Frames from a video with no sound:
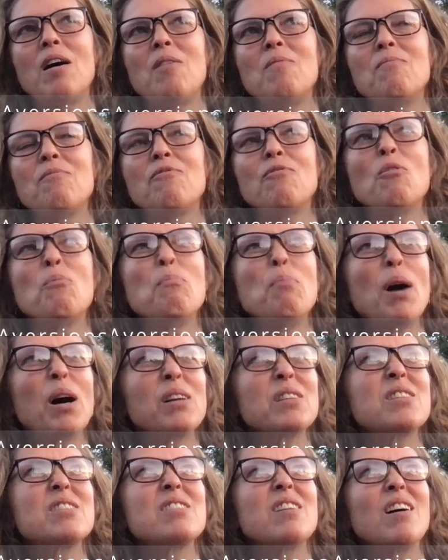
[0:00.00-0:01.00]
for
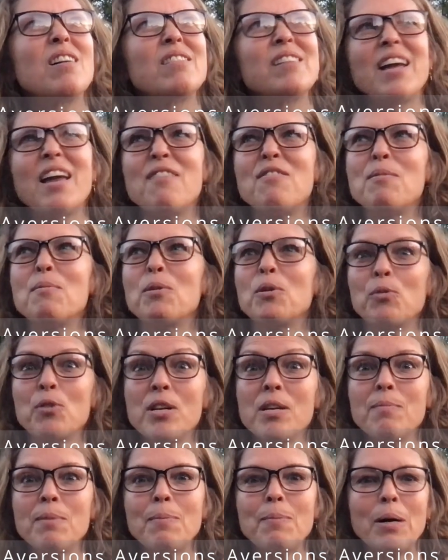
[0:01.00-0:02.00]
pasta, heavy
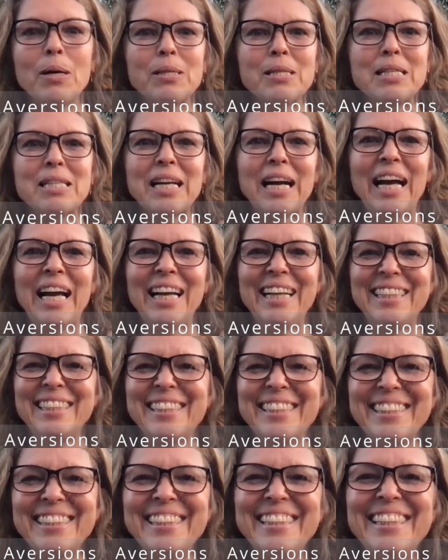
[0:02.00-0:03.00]
creamy pasta,
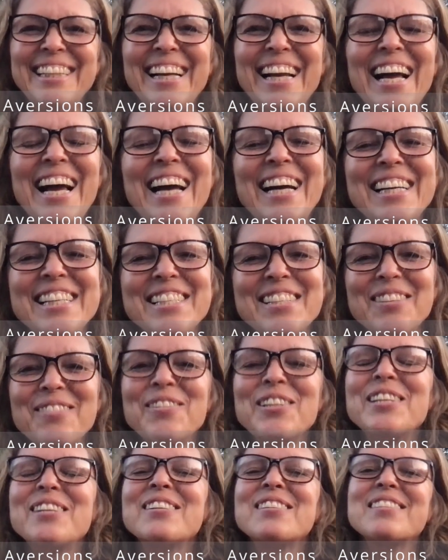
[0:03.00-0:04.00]
and
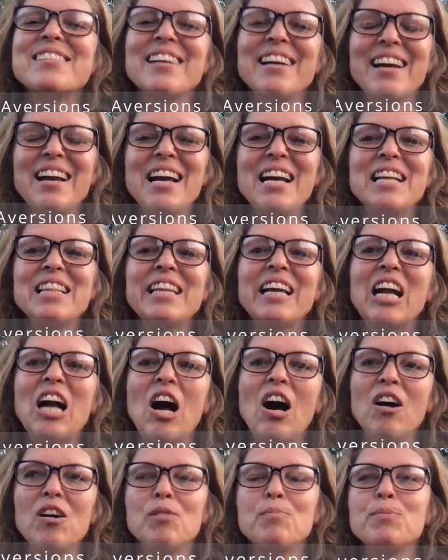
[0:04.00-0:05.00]
because the
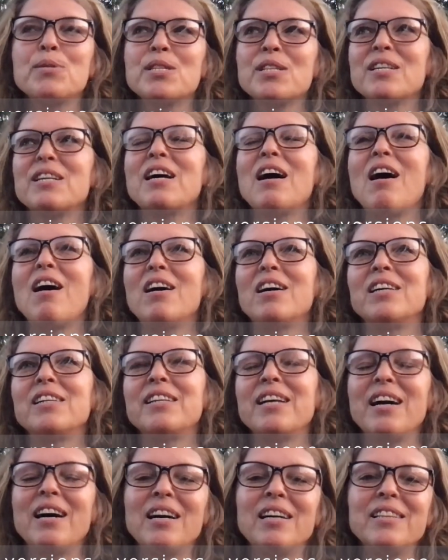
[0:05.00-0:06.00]
carbs are
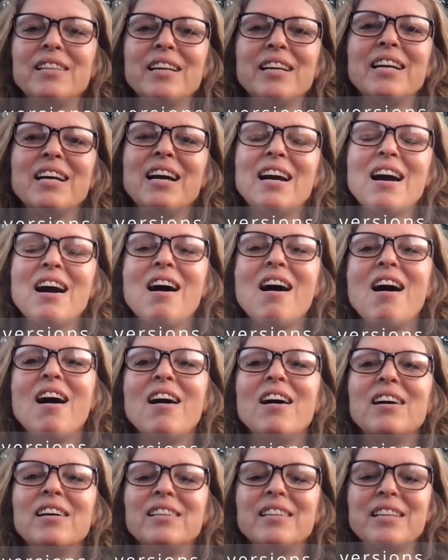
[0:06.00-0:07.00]
the
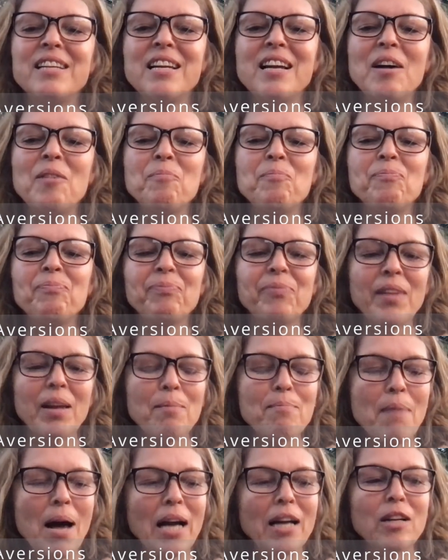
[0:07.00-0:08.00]

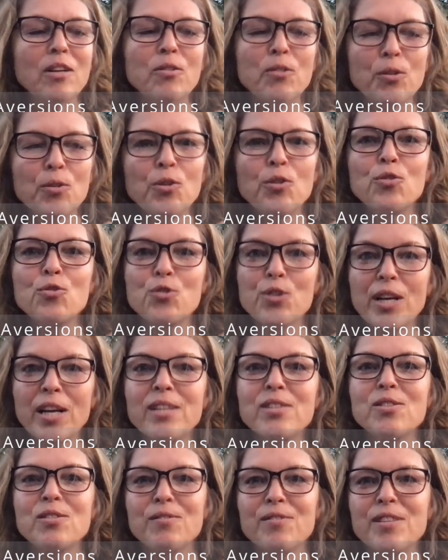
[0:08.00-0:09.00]

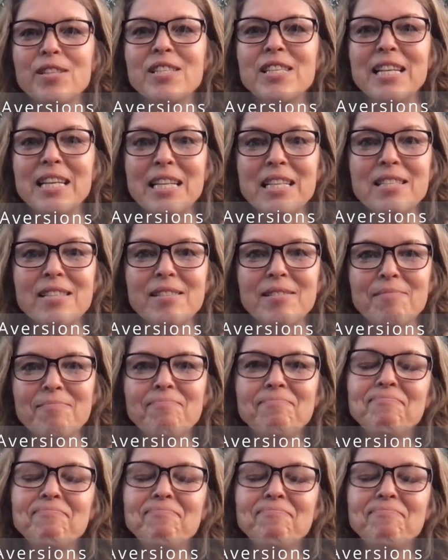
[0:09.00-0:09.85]
macronutrients of the season.